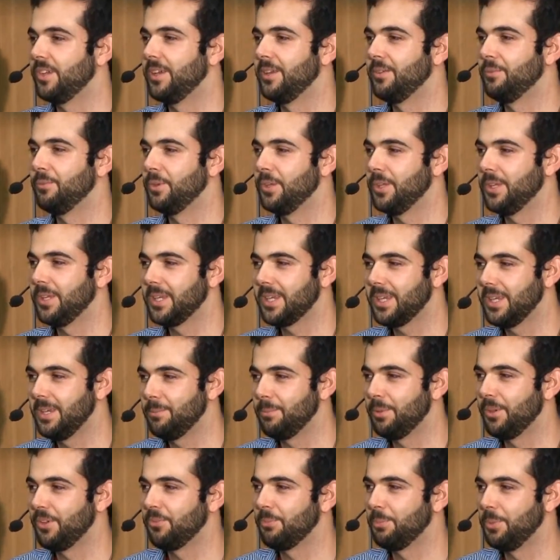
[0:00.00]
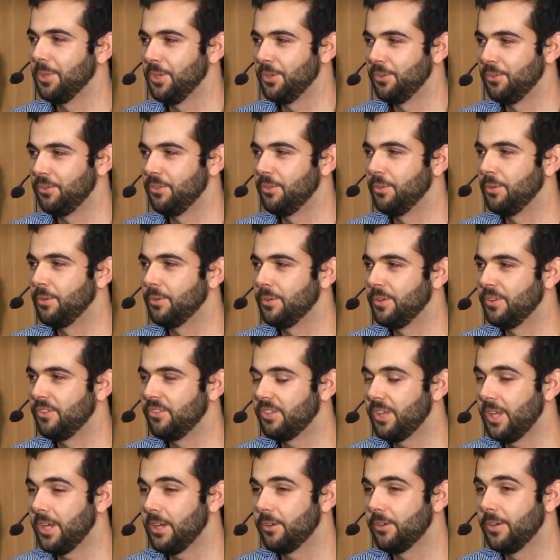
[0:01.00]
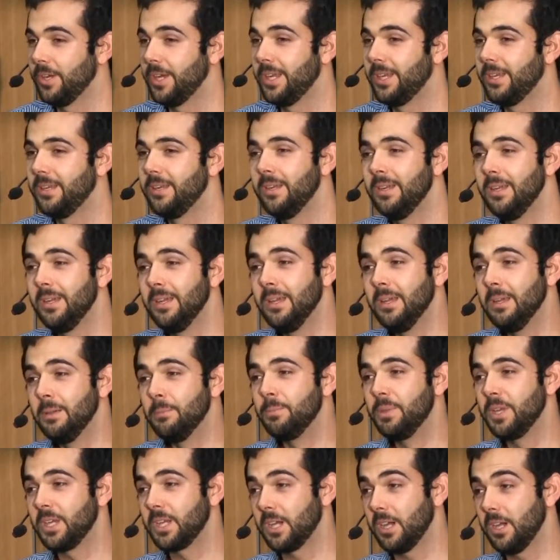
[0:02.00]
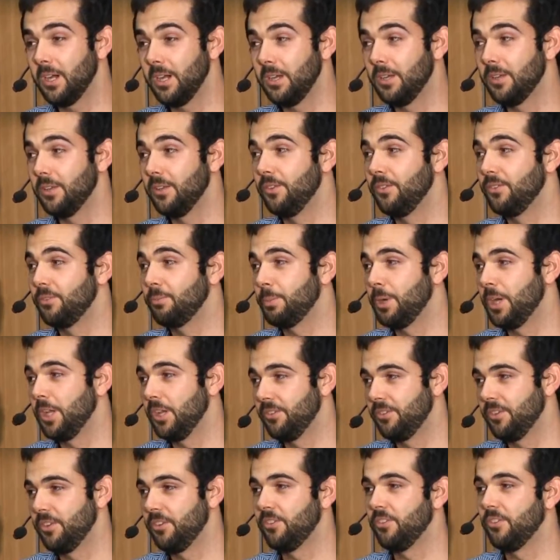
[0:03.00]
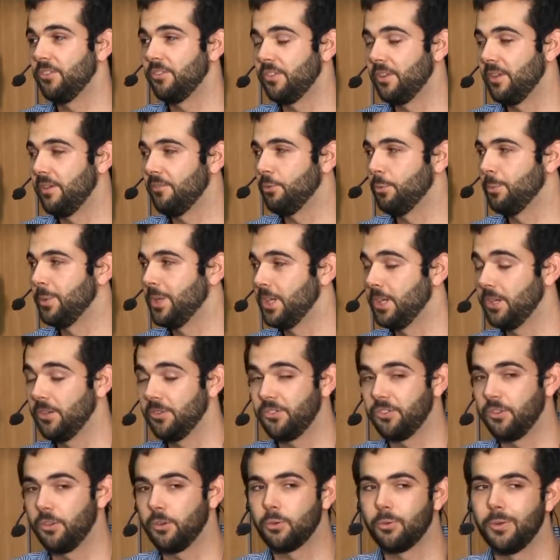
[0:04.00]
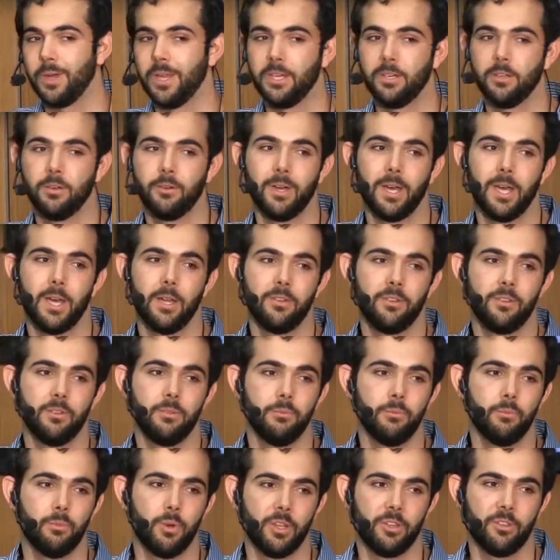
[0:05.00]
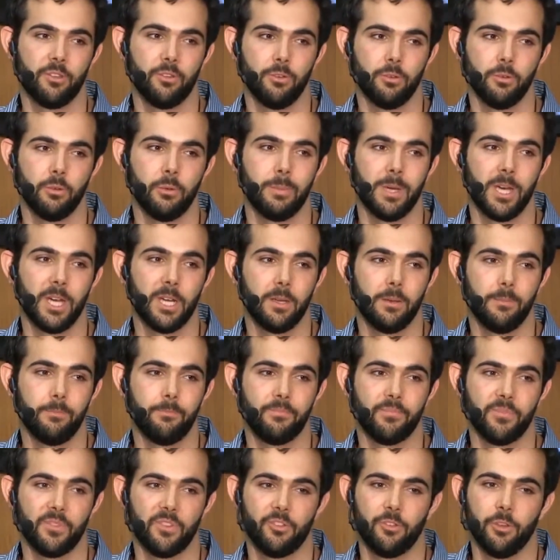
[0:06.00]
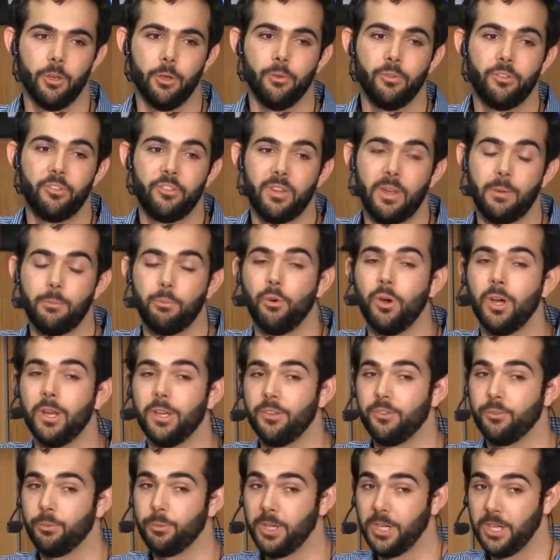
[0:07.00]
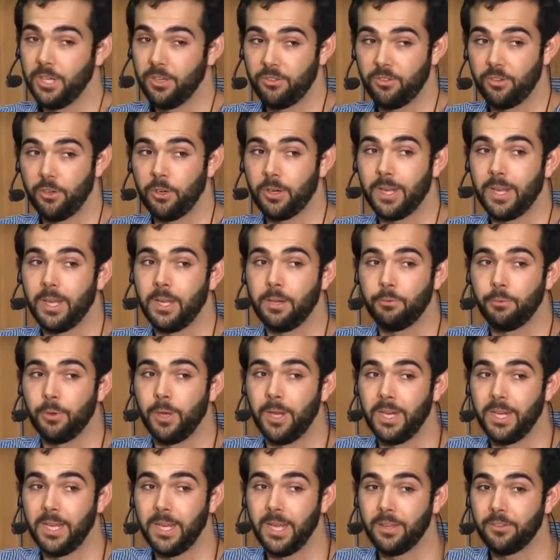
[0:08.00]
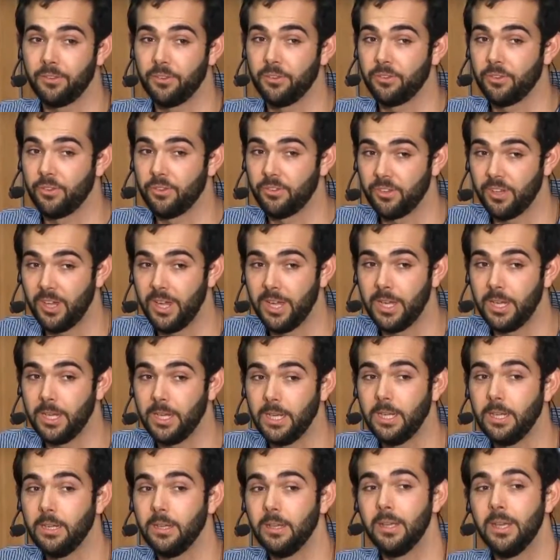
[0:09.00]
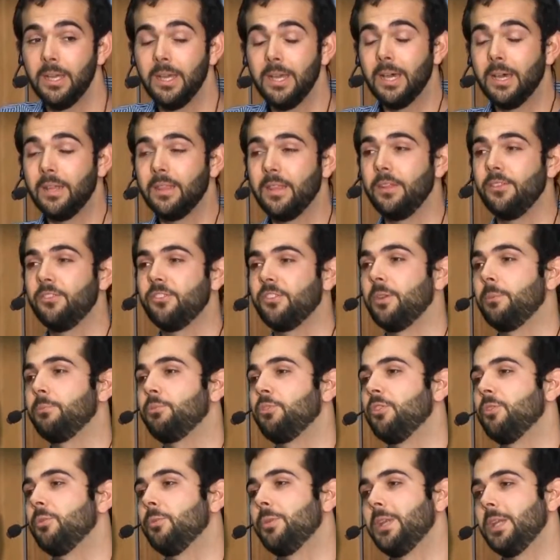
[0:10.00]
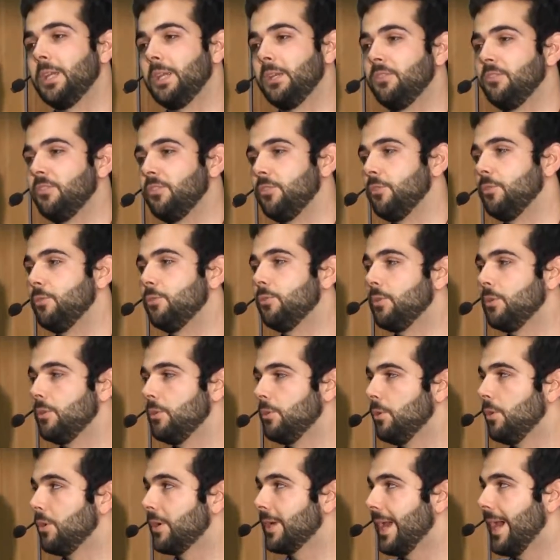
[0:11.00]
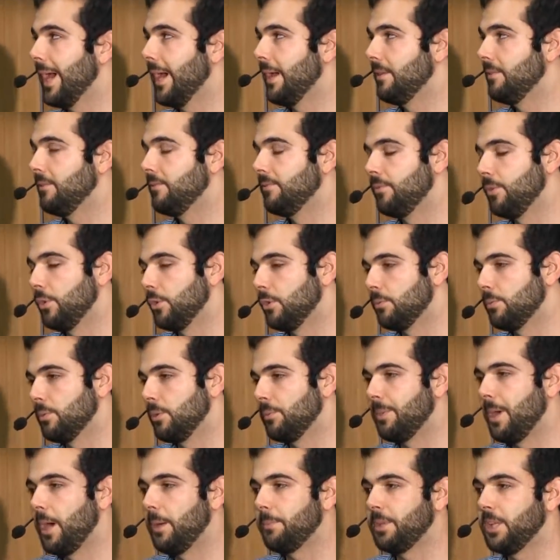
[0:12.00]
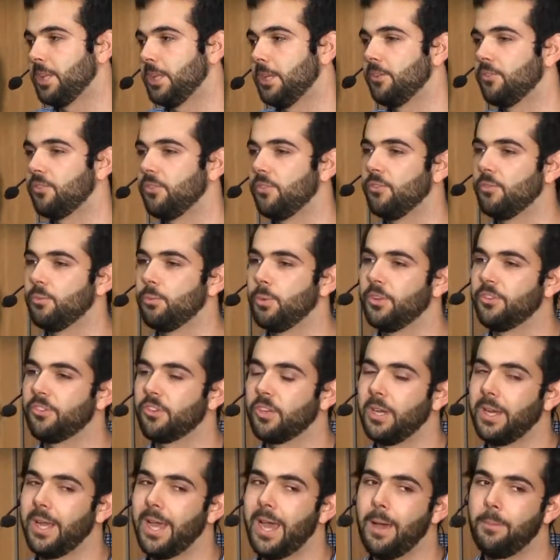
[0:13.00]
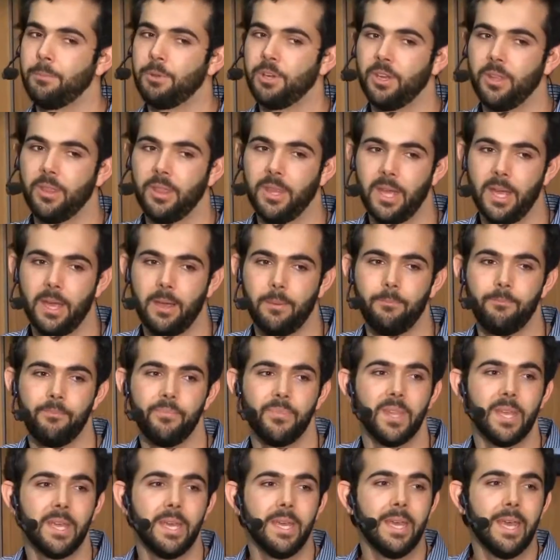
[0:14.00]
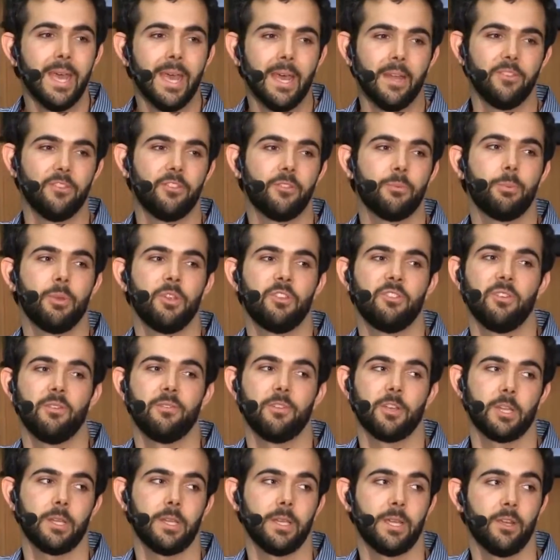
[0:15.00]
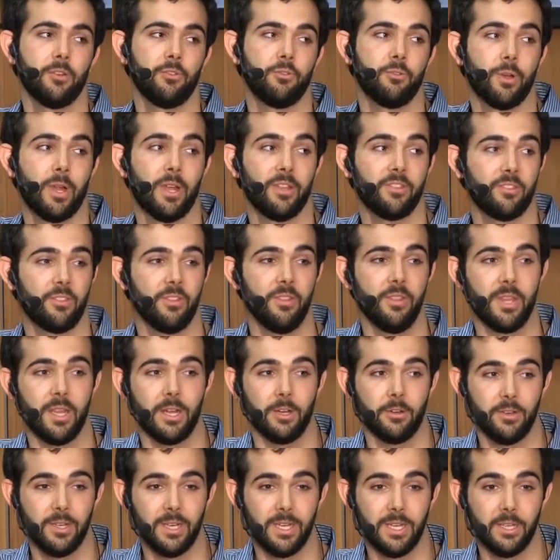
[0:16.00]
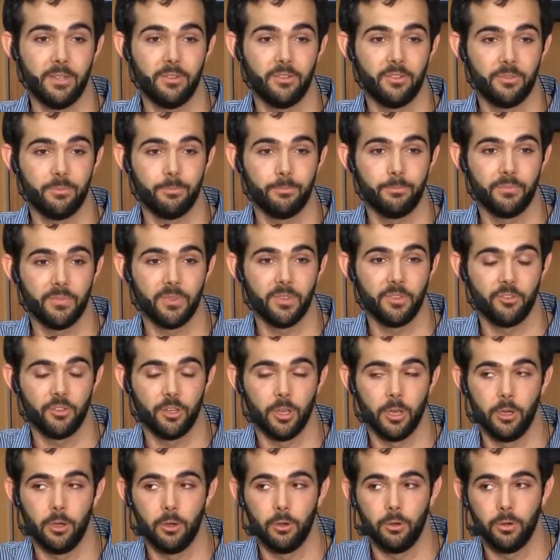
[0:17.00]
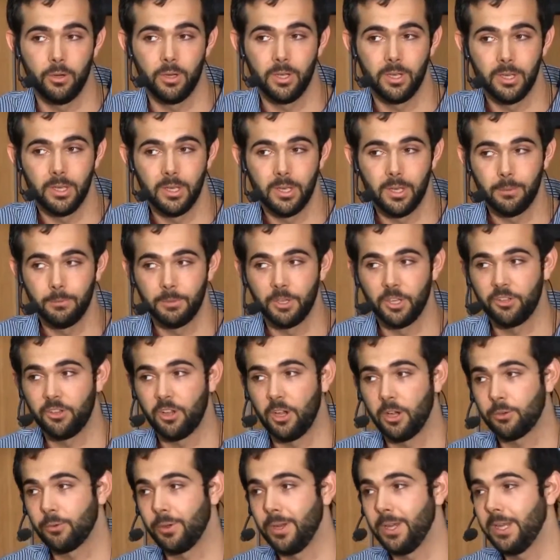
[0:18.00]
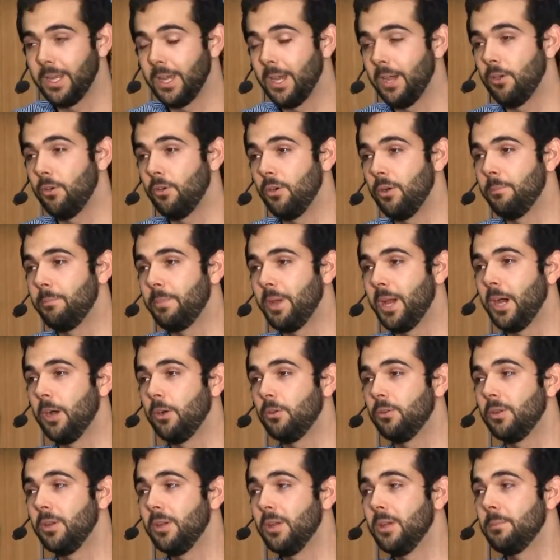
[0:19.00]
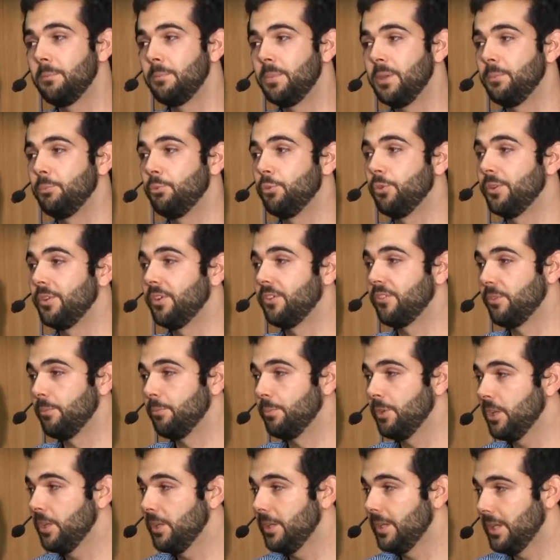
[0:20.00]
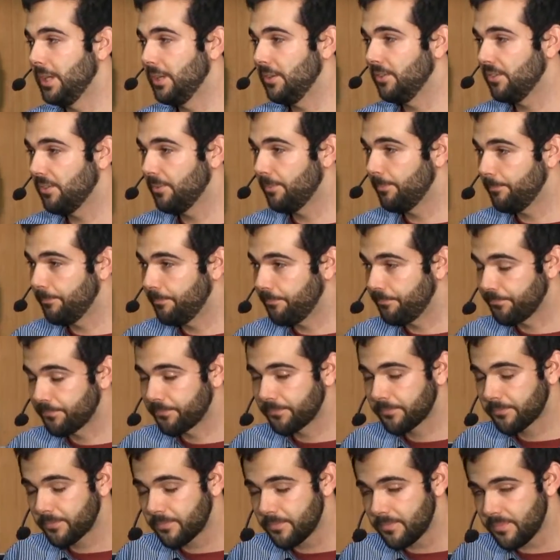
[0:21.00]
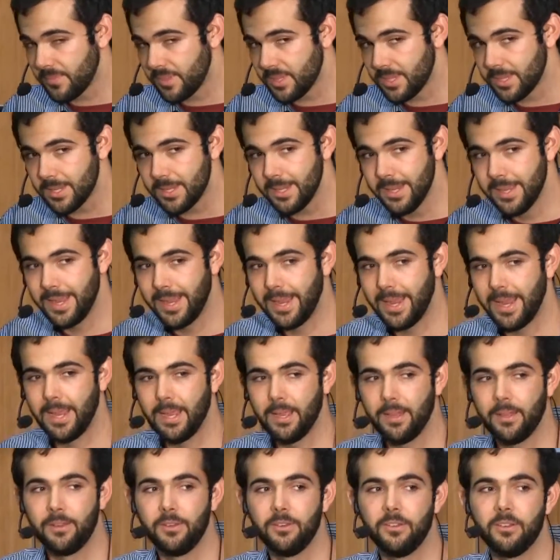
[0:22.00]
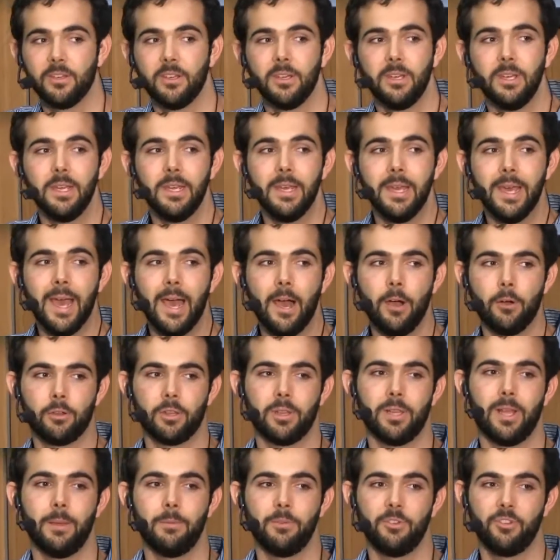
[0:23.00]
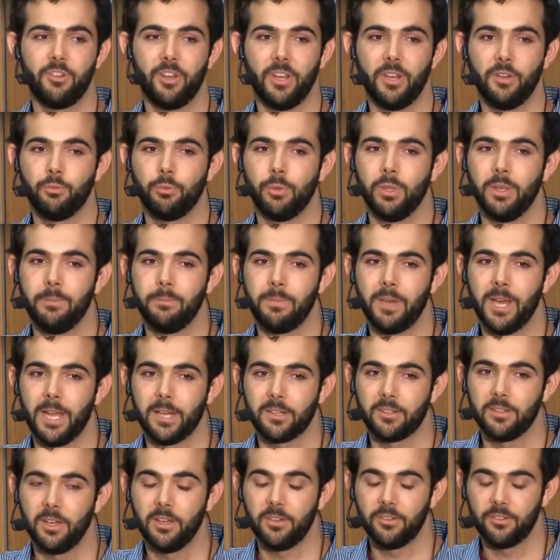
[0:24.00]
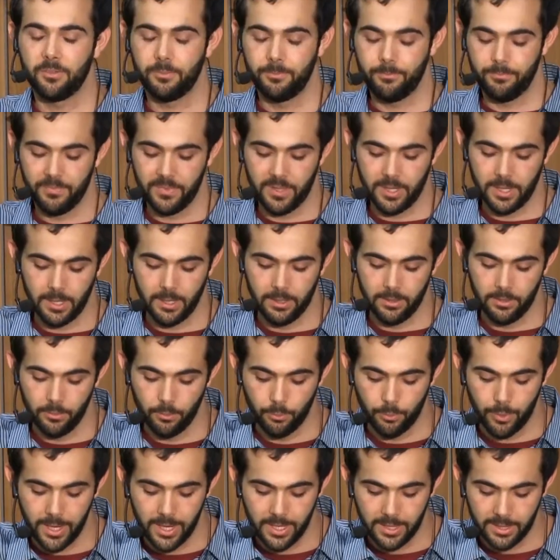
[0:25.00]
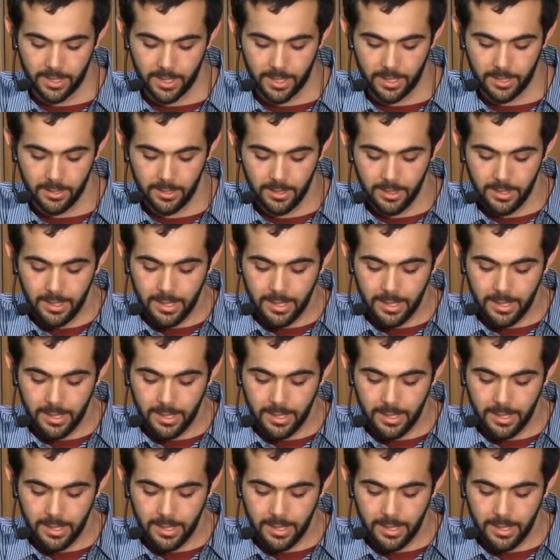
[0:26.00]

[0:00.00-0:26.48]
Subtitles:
and really keep us below 2 degrees centigrade because politicians and everybody else don't quite know what to do about it. So step one is we need to start getting ready as a society, and then step two, we need to look at vulnerable populations, what's going to happen to them, and specifically address their needs. So I'm going to talk right now about people with disabilities and how climate change will impact us. And the way that